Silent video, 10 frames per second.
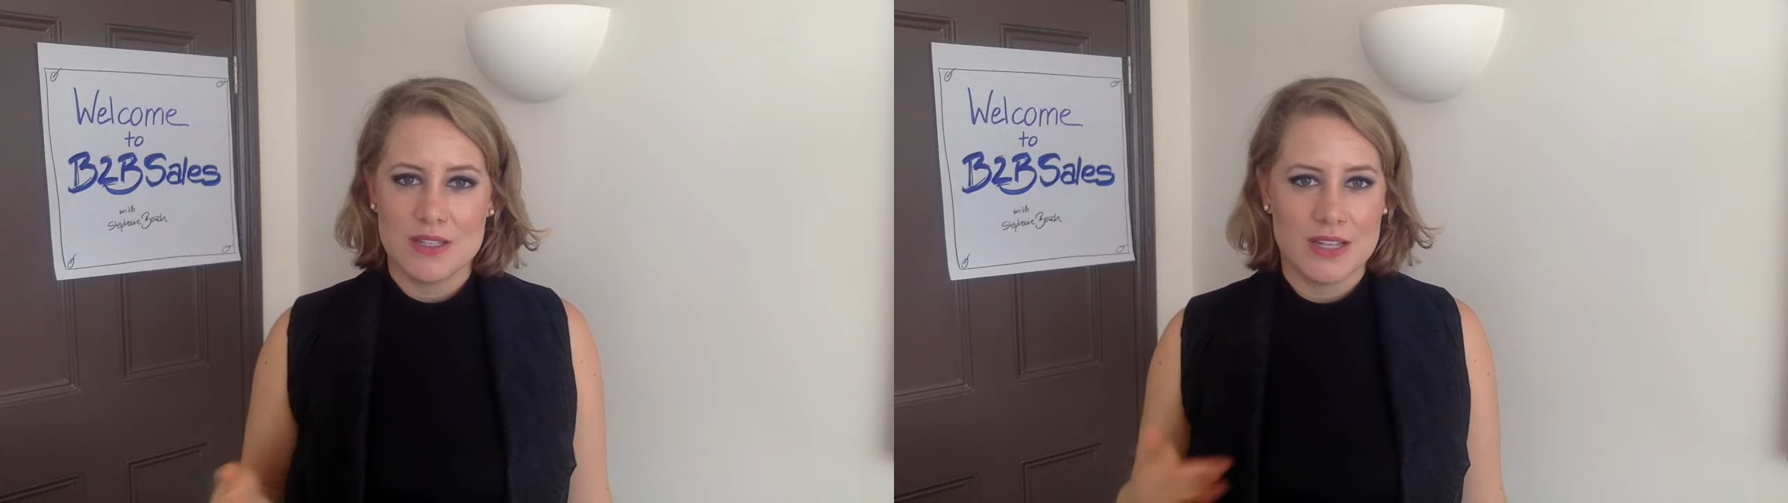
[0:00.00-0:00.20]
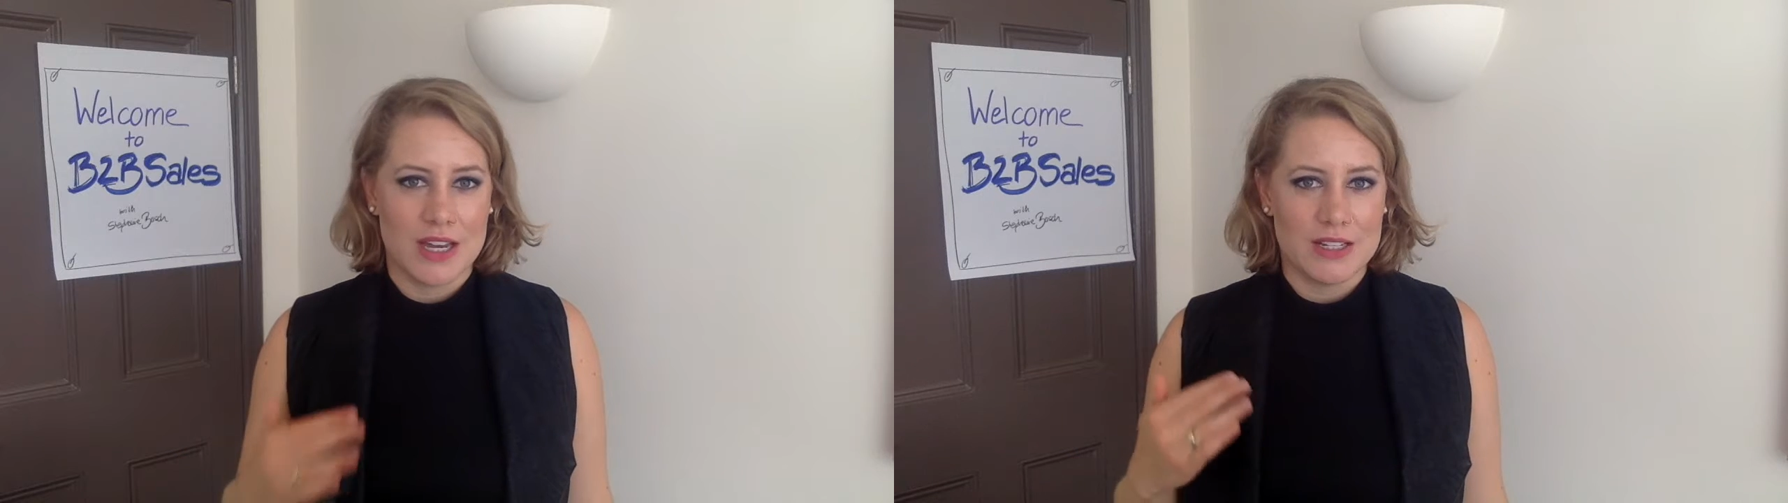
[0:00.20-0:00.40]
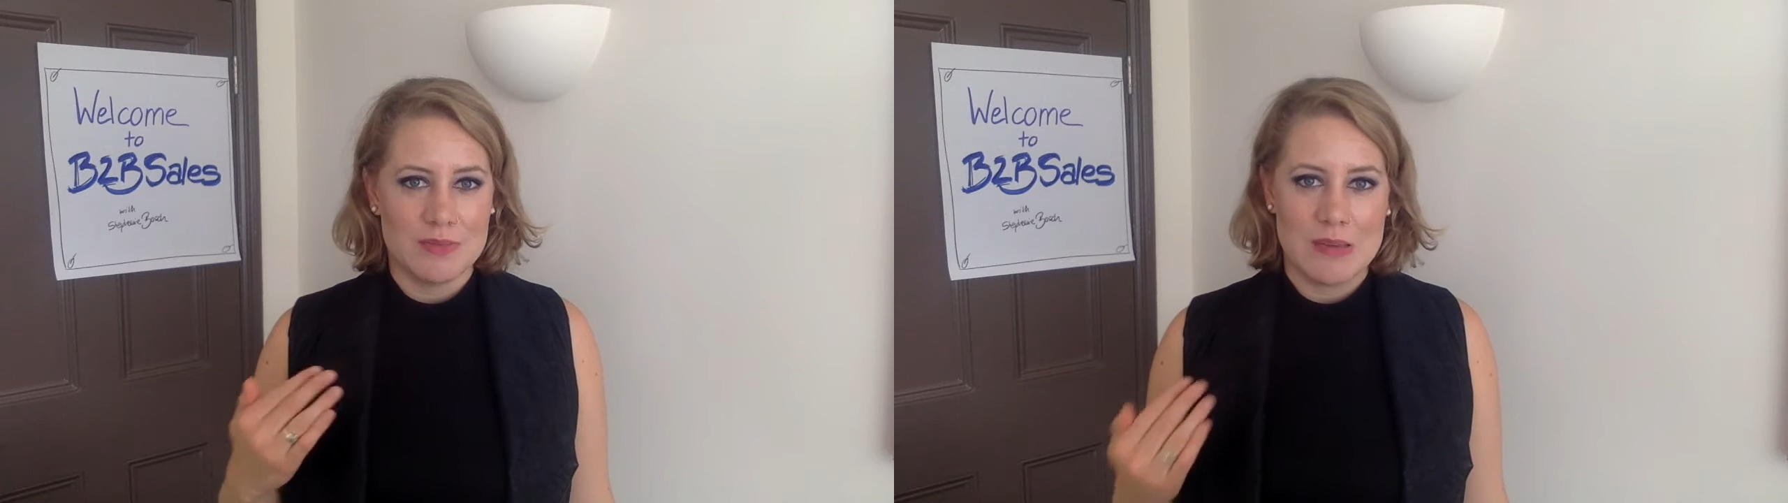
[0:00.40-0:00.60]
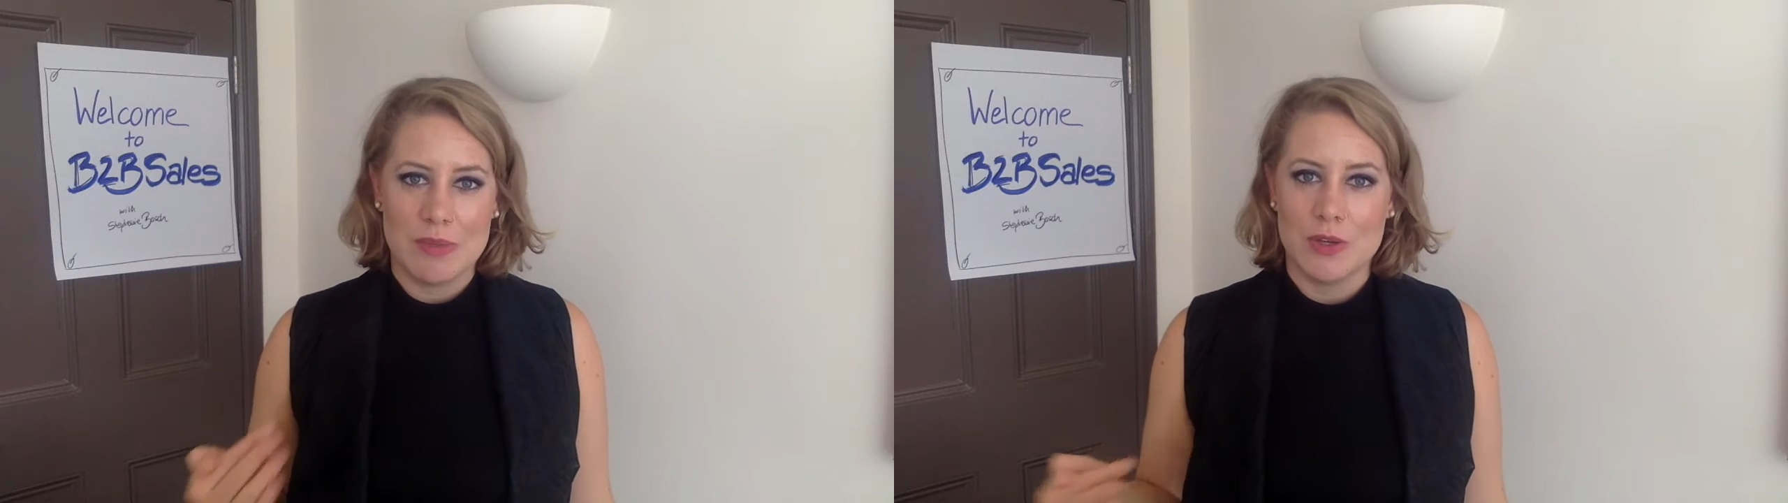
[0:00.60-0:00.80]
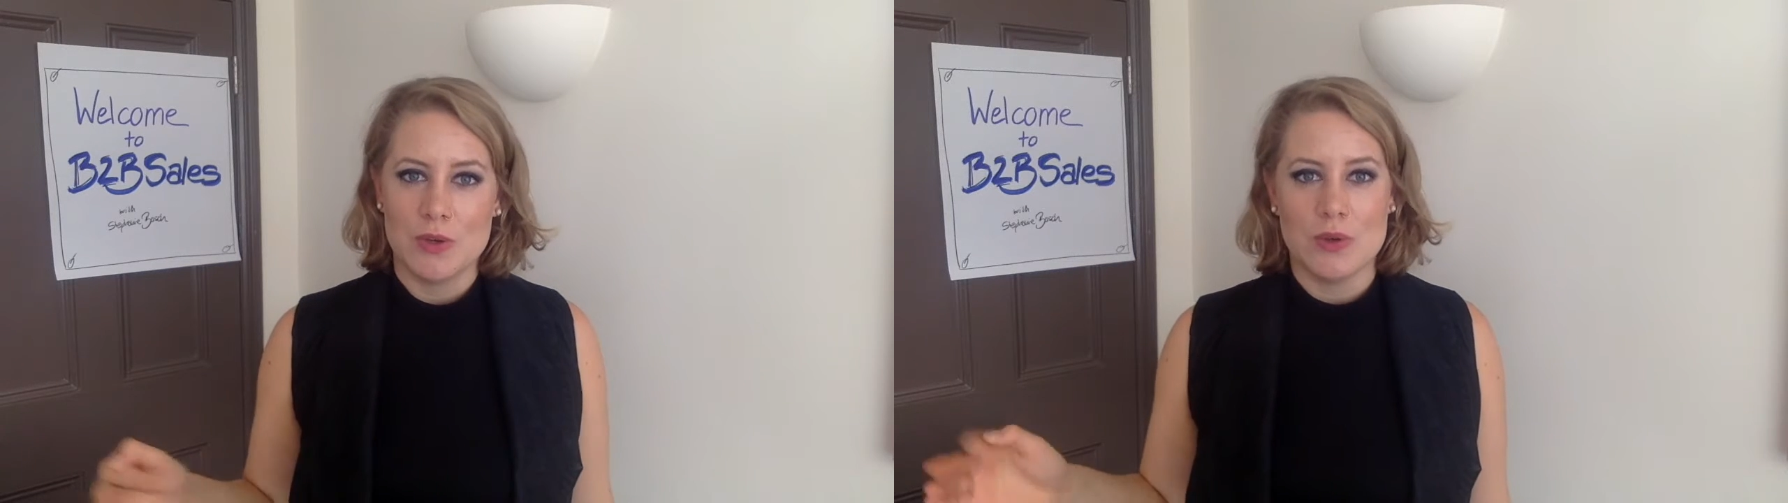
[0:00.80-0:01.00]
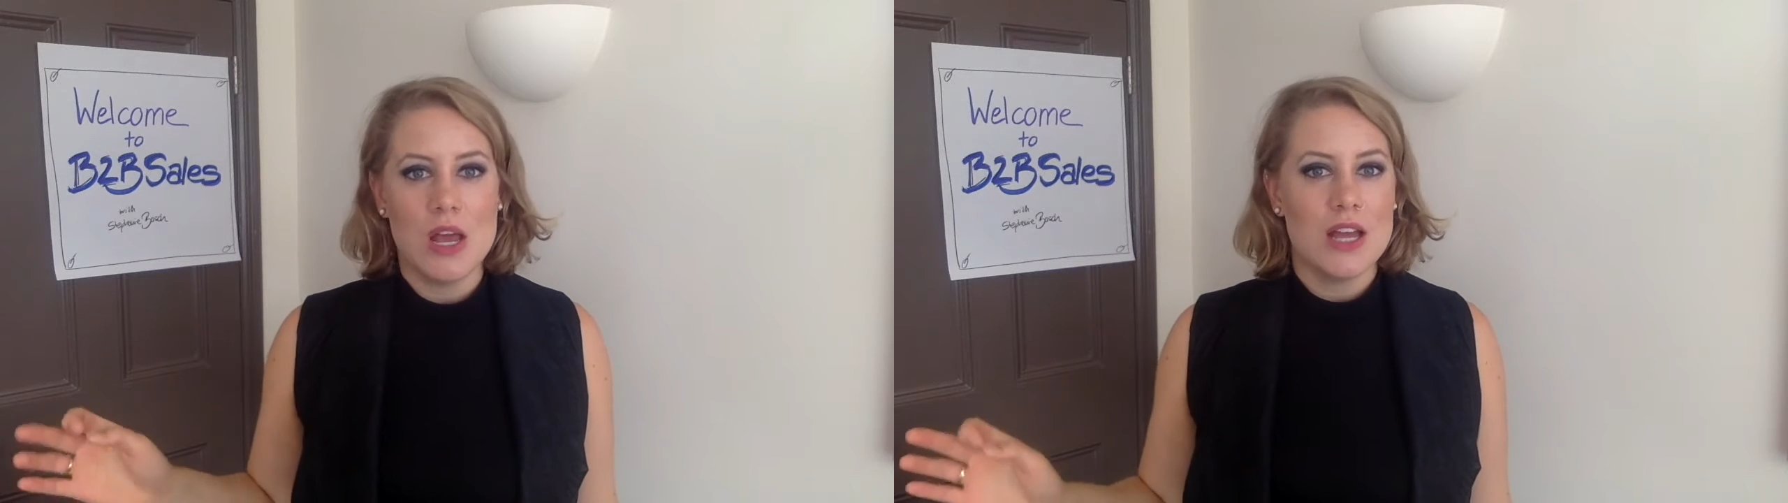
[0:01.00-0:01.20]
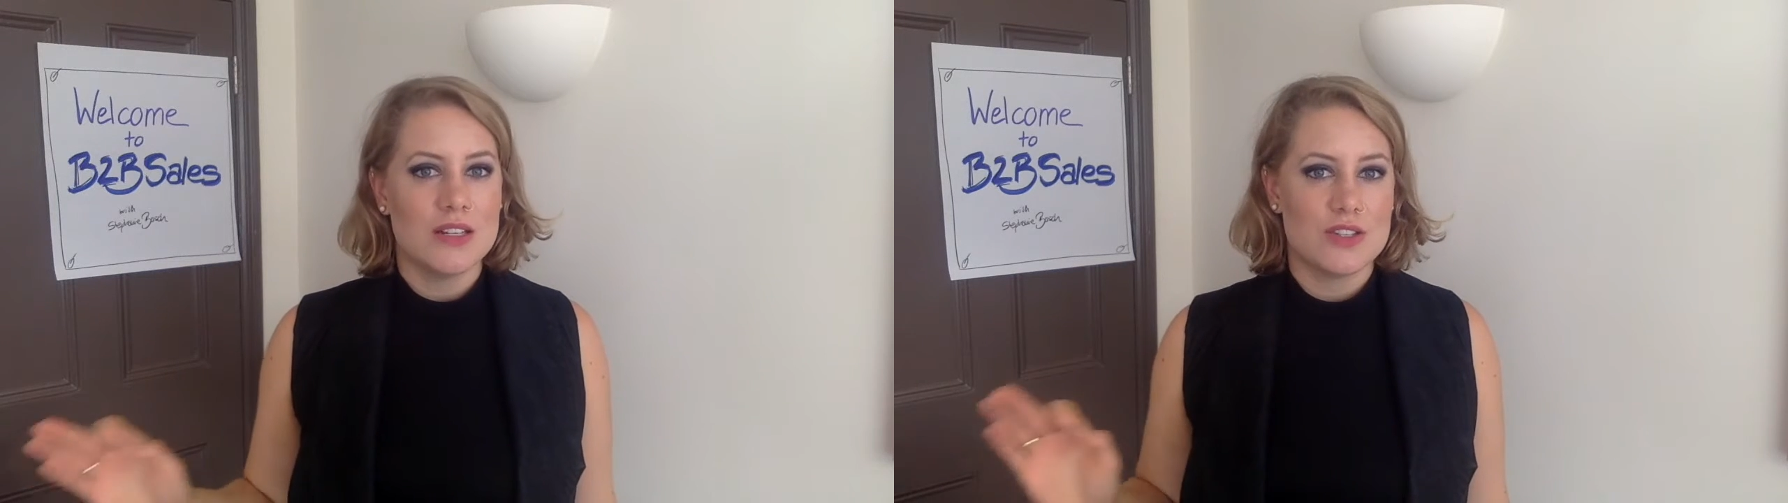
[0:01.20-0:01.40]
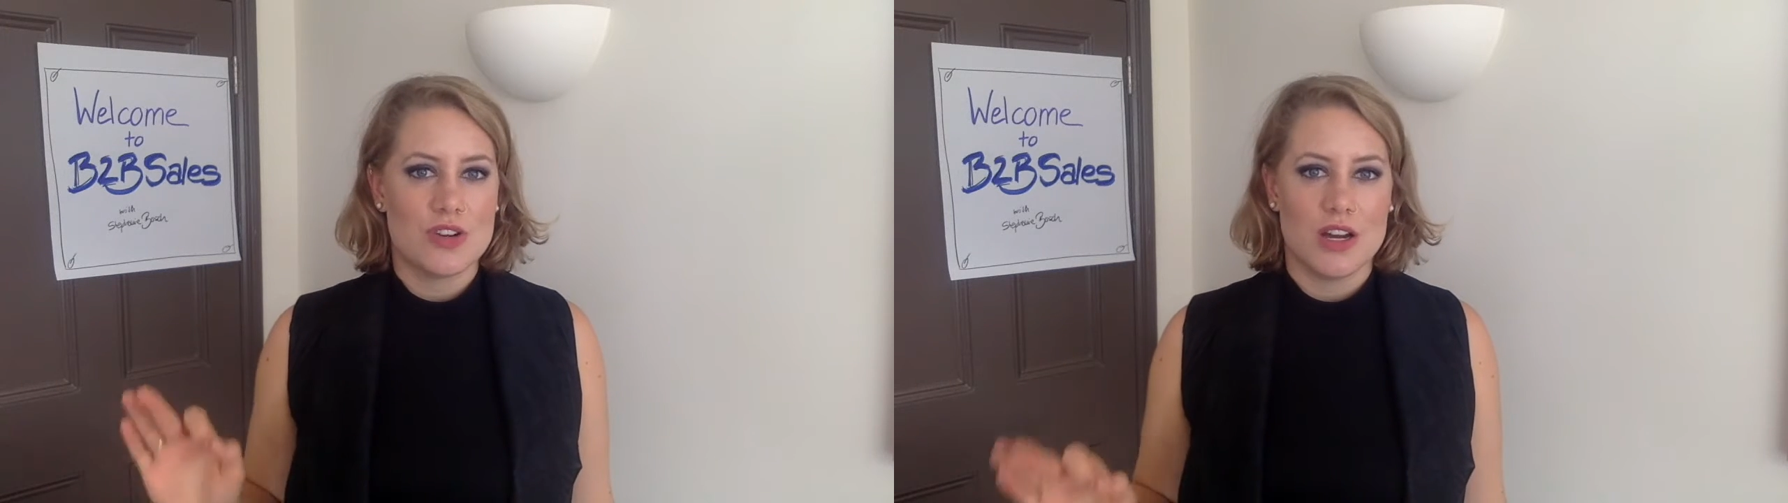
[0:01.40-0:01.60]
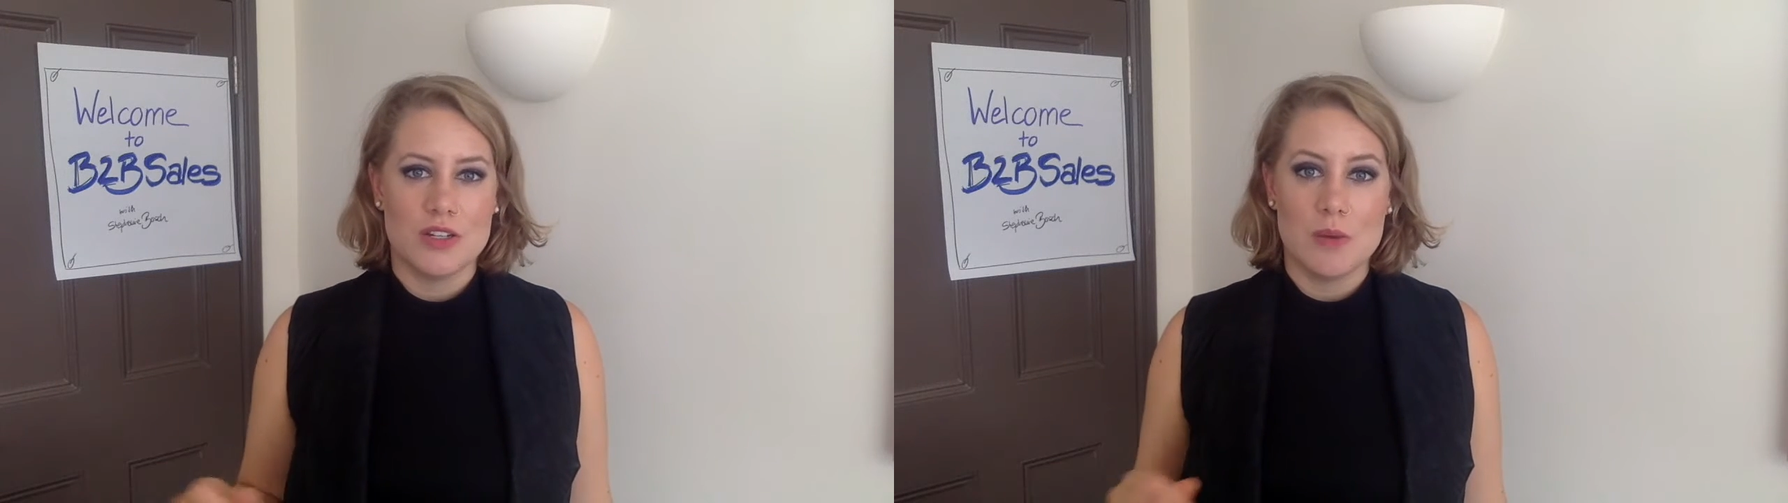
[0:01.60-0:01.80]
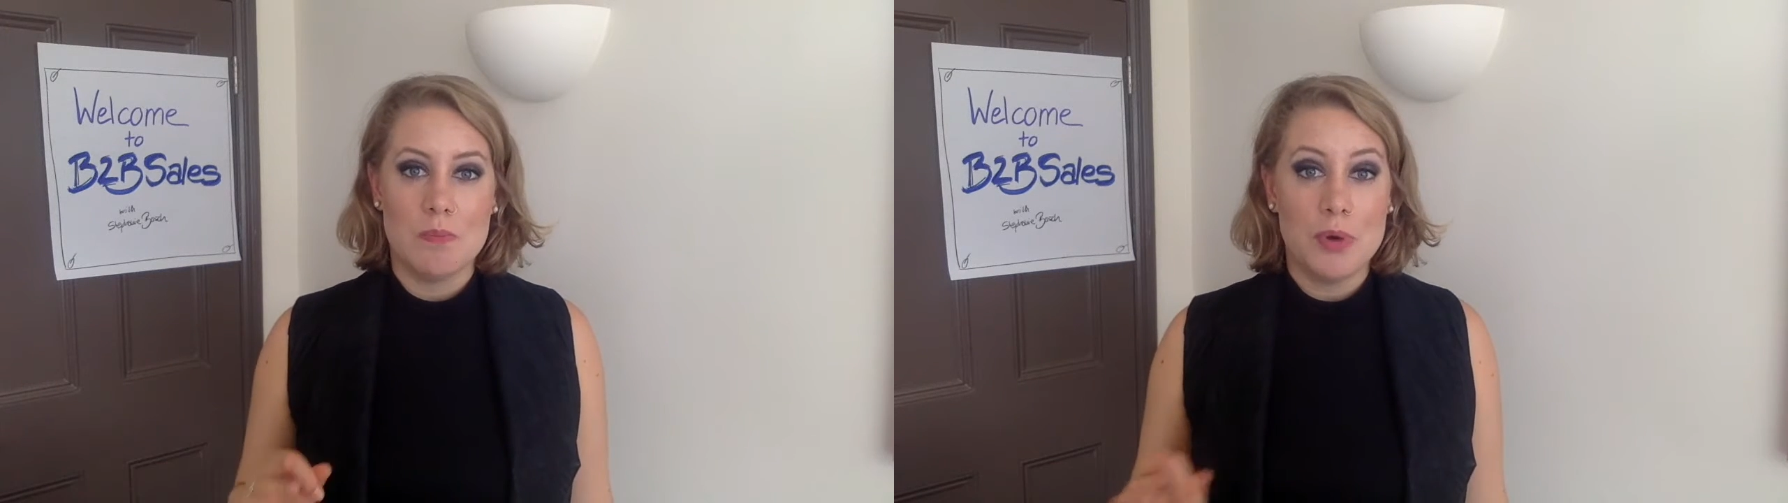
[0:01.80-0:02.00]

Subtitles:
salespeople who try to